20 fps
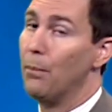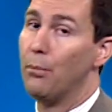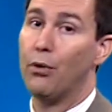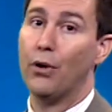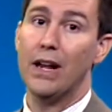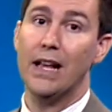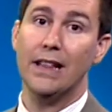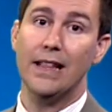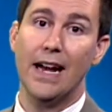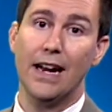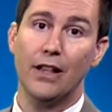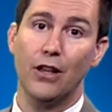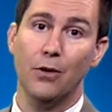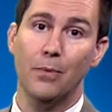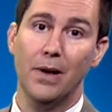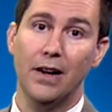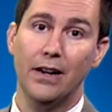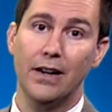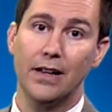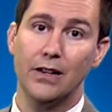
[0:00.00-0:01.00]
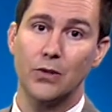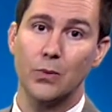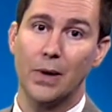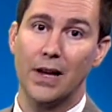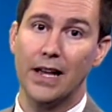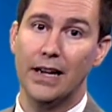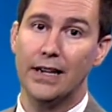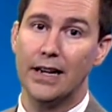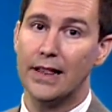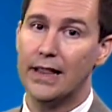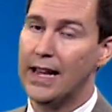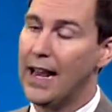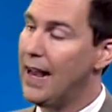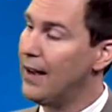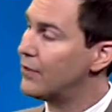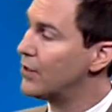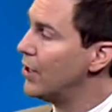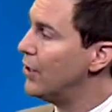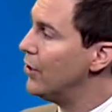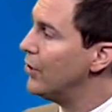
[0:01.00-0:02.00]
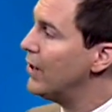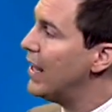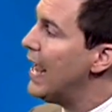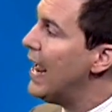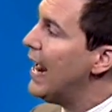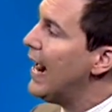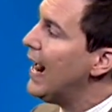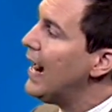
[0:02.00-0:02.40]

bring in that humidity as we get into the afternoon.